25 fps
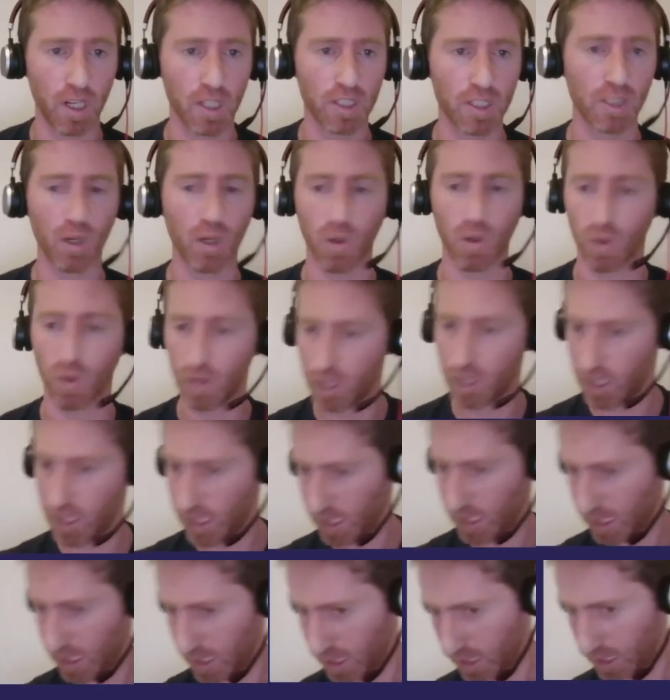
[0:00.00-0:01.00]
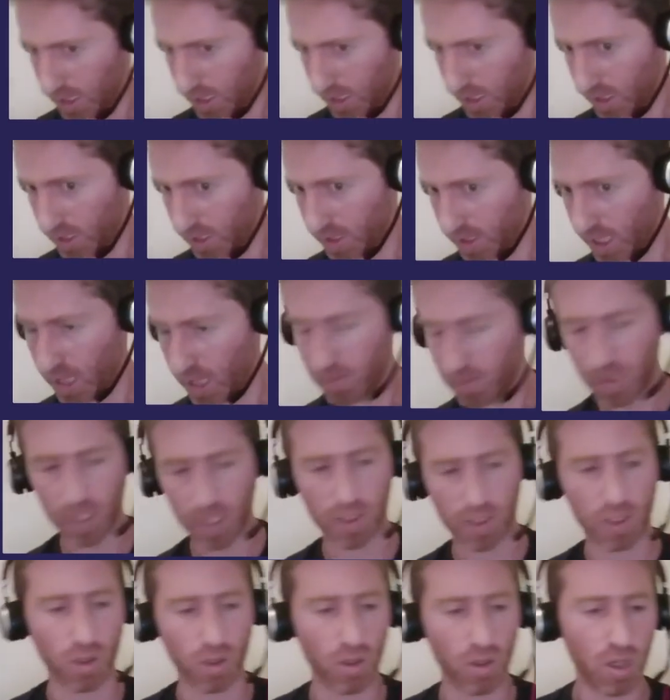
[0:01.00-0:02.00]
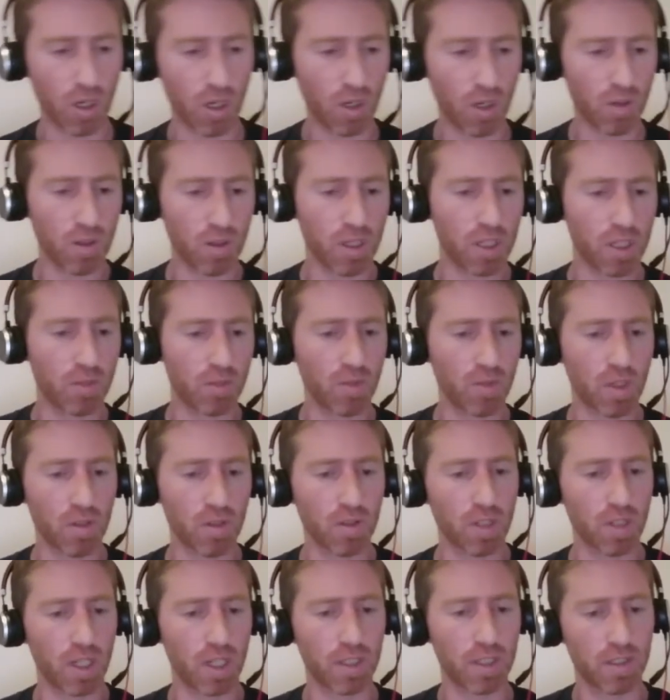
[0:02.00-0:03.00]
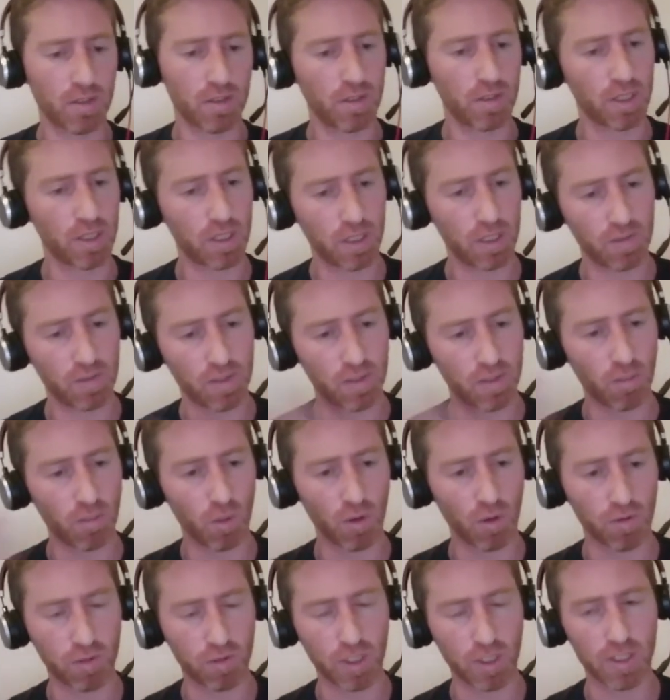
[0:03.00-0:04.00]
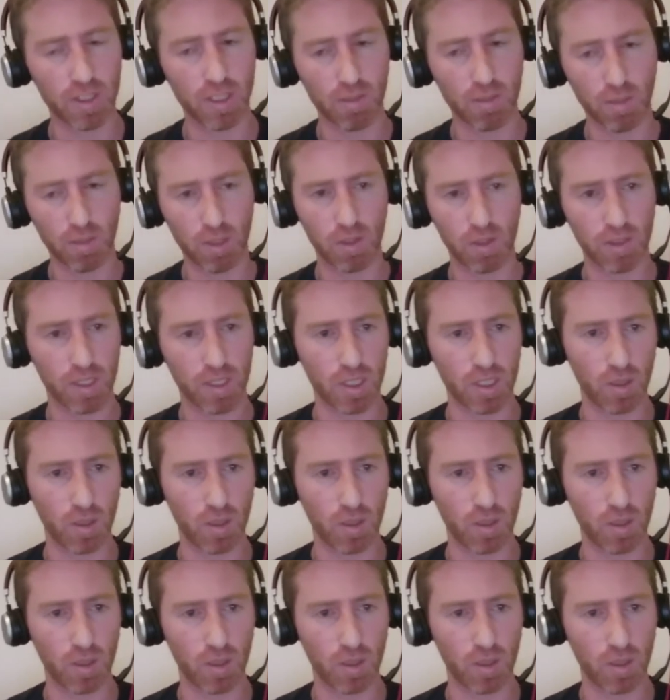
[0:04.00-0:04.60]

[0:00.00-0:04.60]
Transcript: So 10 minutes to go, and we're entering even more frenzy mode.